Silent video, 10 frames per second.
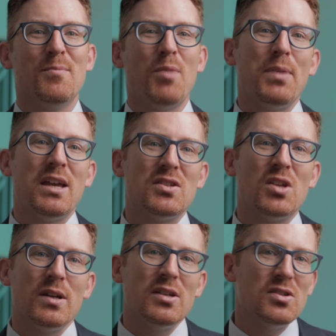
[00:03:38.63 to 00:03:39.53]
But because
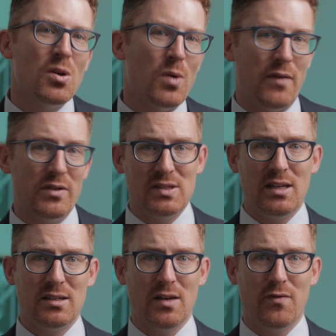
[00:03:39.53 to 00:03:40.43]
there is no
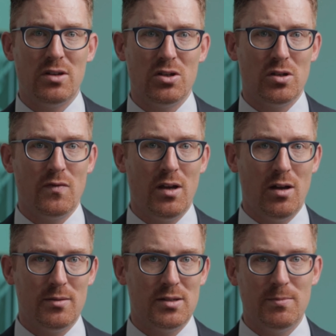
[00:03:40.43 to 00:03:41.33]
heaven-sent definition of the
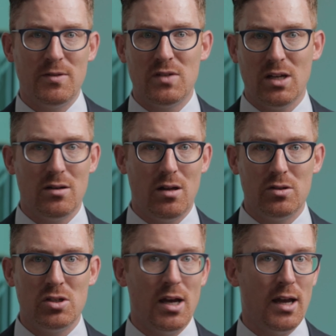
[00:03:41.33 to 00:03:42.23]
concept of technology,